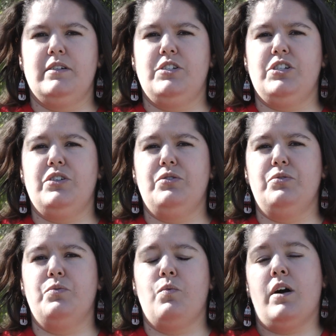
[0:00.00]
Do
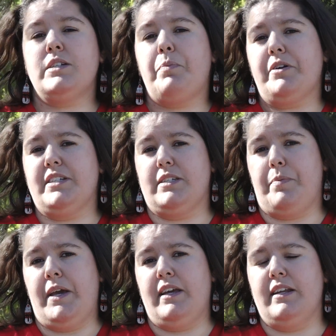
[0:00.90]
you want to
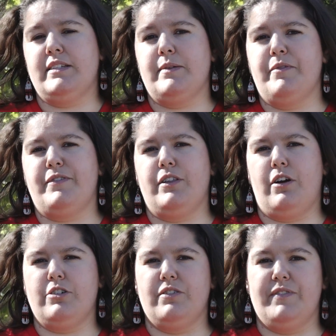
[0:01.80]
participate in some of the
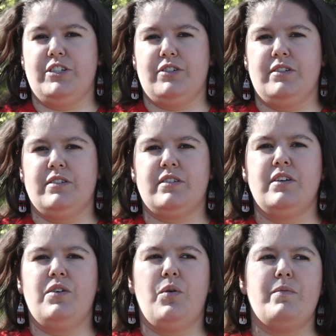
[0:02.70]
larger vigils
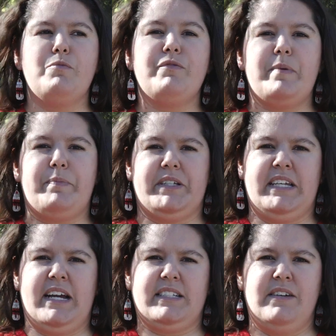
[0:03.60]
or movement
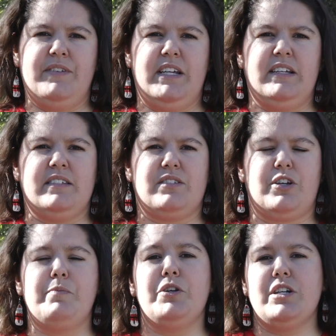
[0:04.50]
building activities,
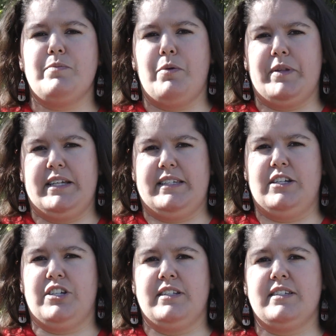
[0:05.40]
community
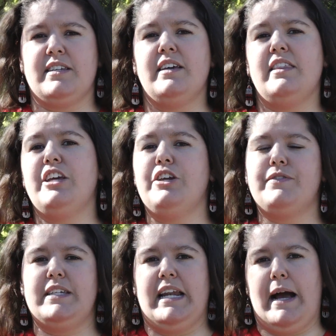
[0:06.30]
mobilizations that
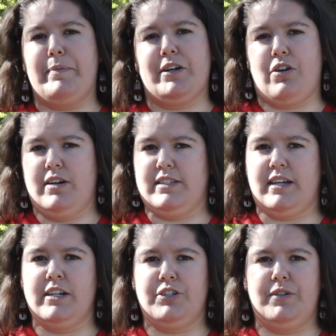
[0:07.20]
you've seen happen across the
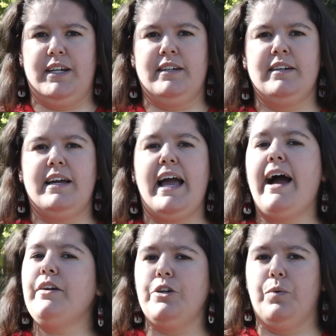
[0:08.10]
country?
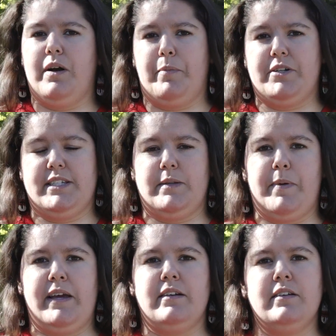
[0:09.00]
How do you want to
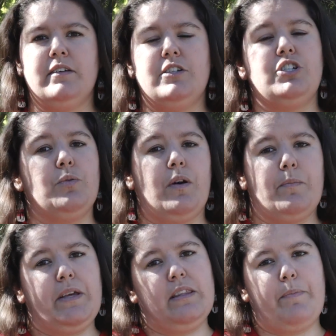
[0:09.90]
participate? Do you want to
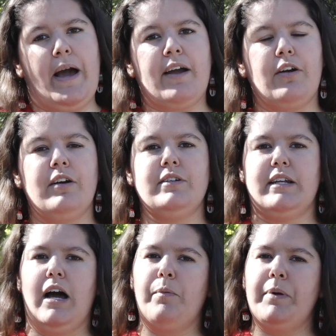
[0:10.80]
be in the background
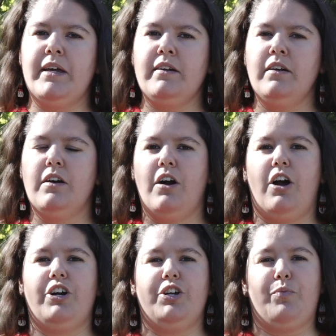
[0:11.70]
and helping?
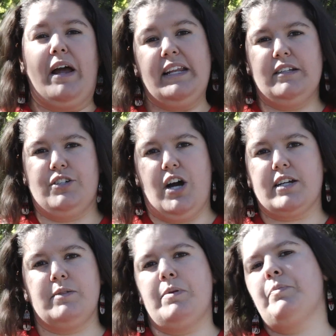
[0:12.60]
Are you ready to
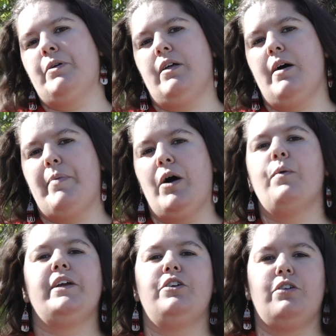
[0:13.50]
talk to people about
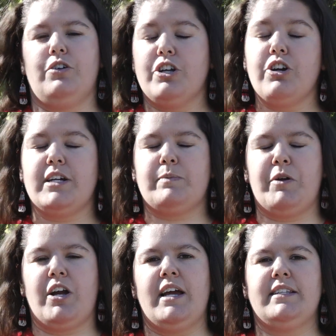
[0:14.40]
what your
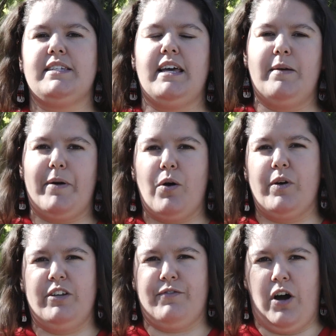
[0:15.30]
experience and about
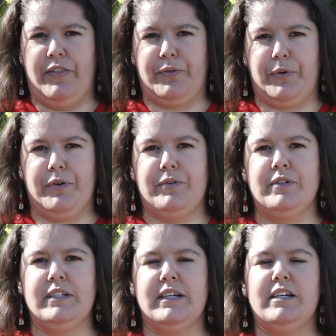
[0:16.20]
what you've gone through?
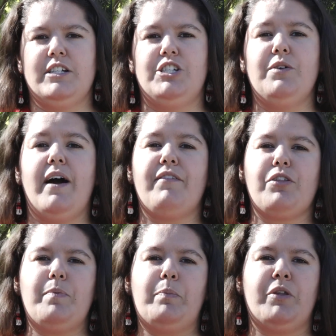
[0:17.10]
Do you have
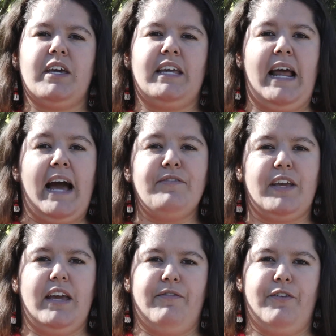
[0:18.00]
other people that can
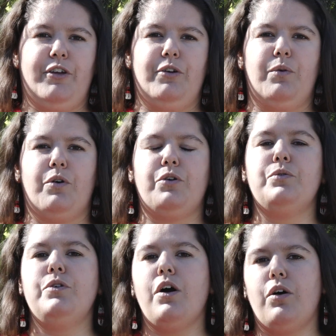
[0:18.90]
advocate for you or
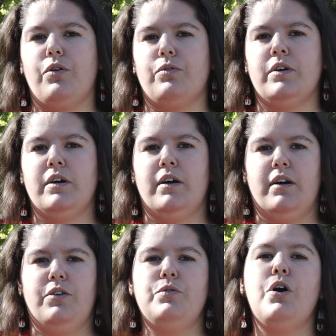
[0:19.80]
who know
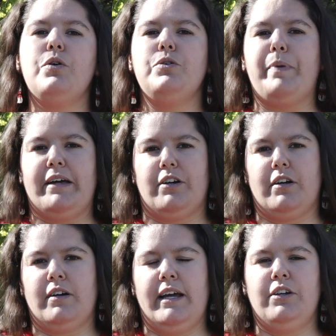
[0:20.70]
you
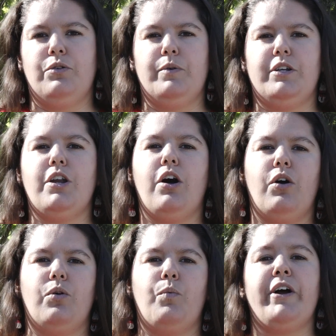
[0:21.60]
better and who would
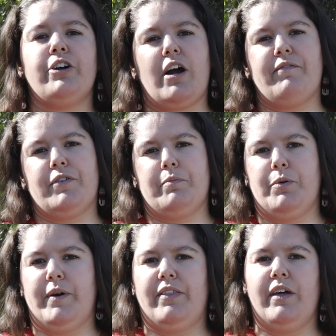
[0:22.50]
know what you're
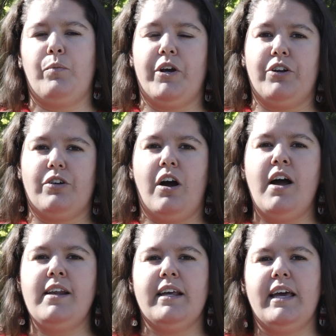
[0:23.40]
comfortable with and what you're
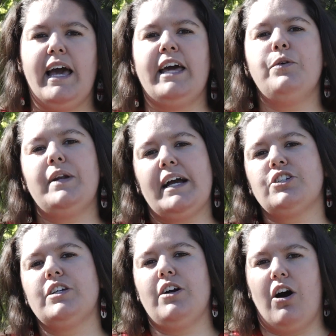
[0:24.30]
not? And it would
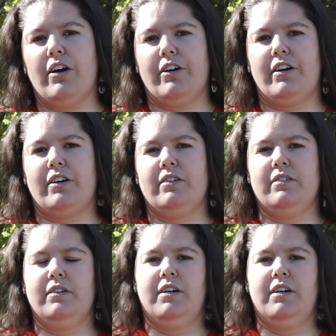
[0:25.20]
actually honor